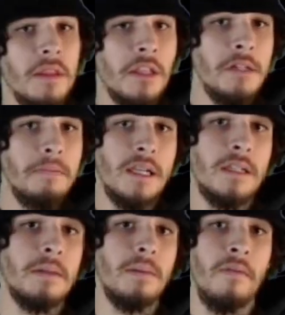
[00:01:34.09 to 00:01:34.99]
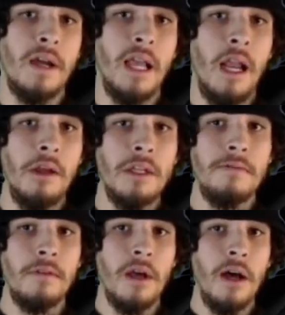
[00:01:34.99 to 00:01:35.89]
These basins provide areas
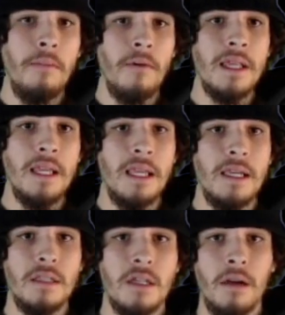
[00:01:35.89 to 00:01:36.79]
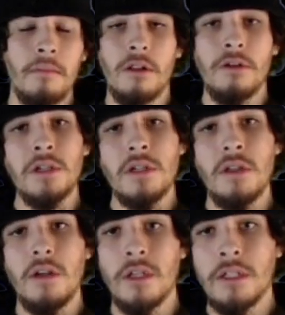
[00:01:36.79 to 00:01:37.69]
for the upwelling heat to come closer to
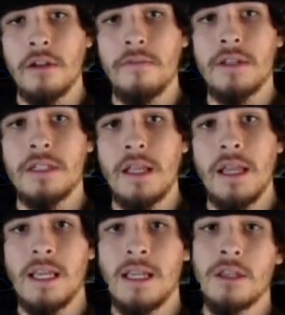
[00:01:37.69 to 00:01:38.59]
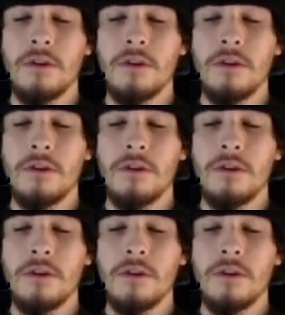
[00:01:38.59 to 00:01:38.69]
the Earth's surface and heat the